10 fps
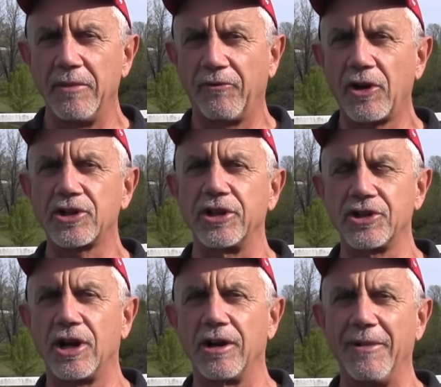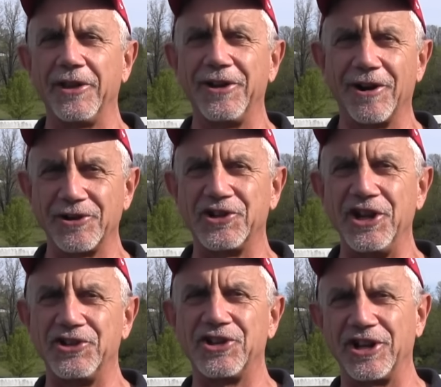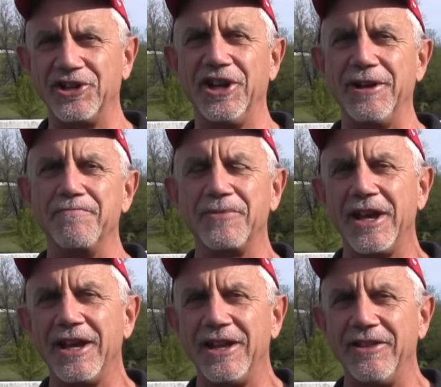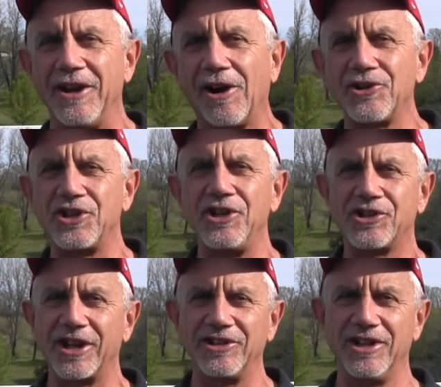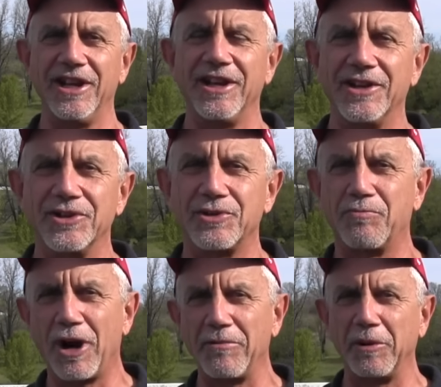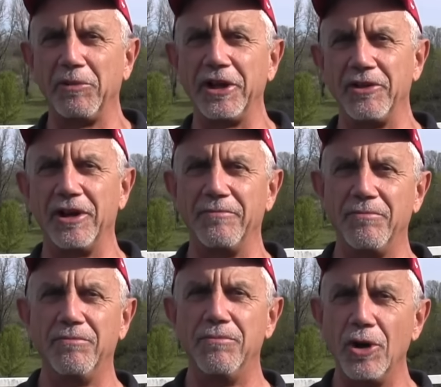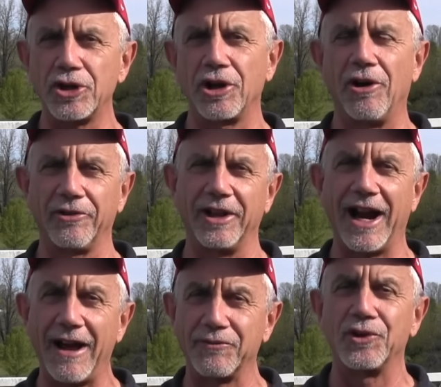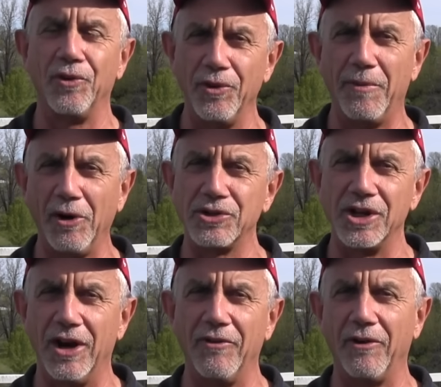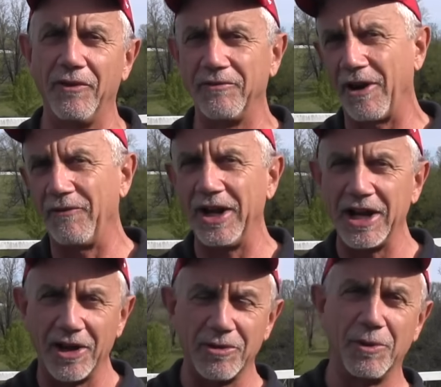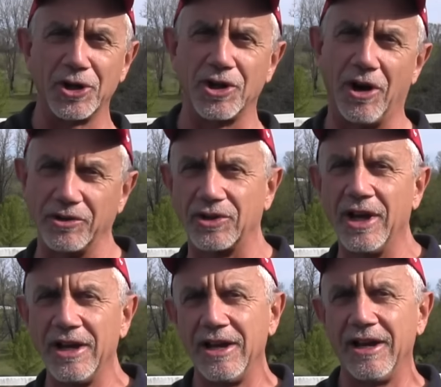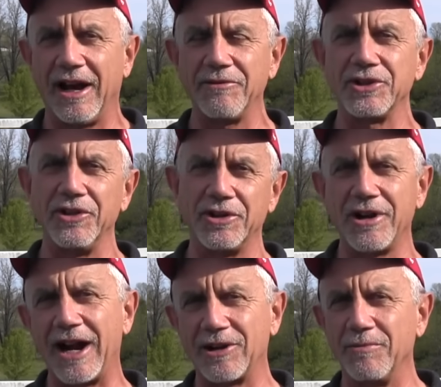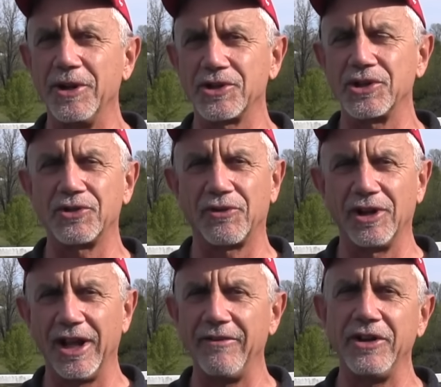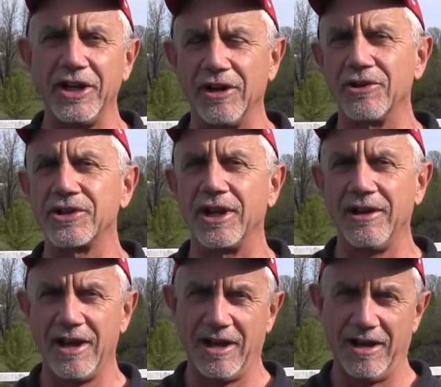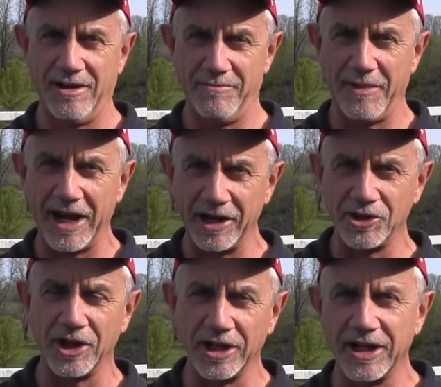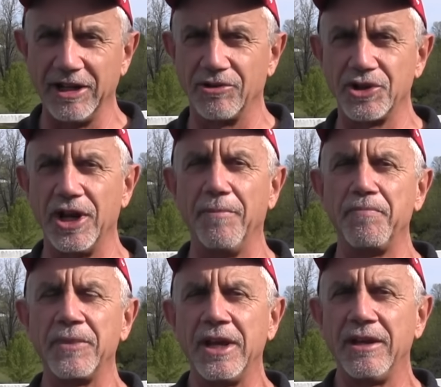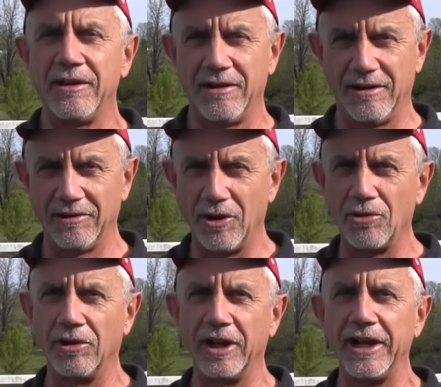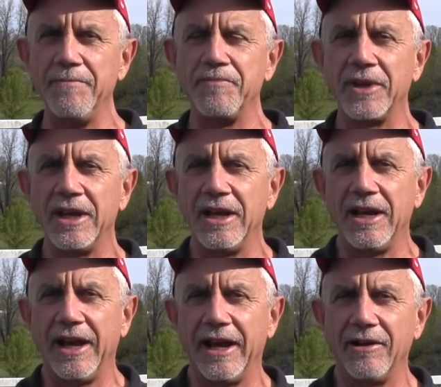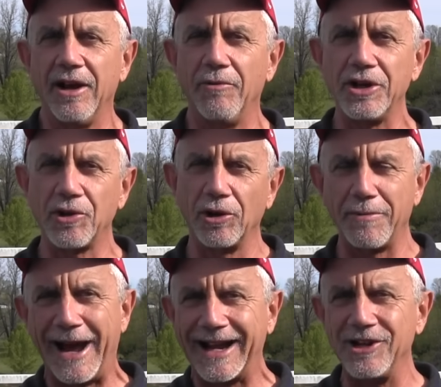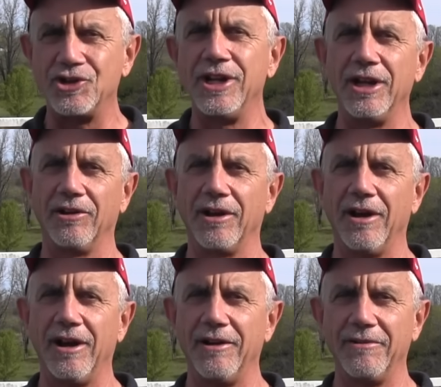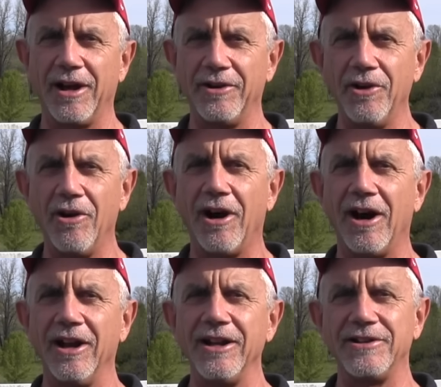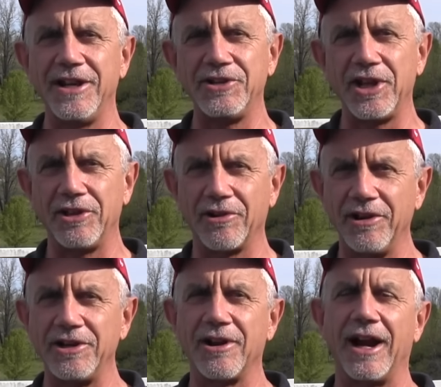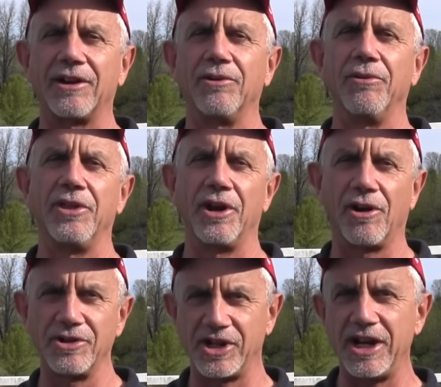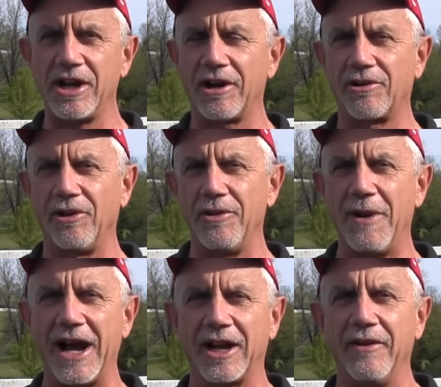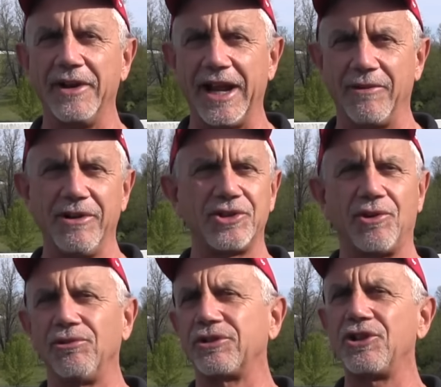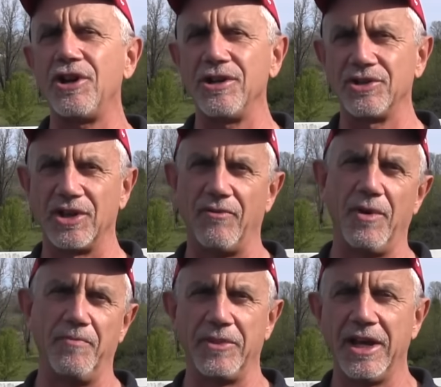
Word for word: But first, let's talk about the R Z sixty. The R Z sixty is probably the Bush Hog that I've sold the most of, of, of any other Bush Hogs. I was in the tractor business for eleven years. Uh, managing a dealership uh, locally, and uh, we sold a package deal, uh, a New Holland T C thirty tractor with an R Z cutter on the back of it, and we sold tons of them.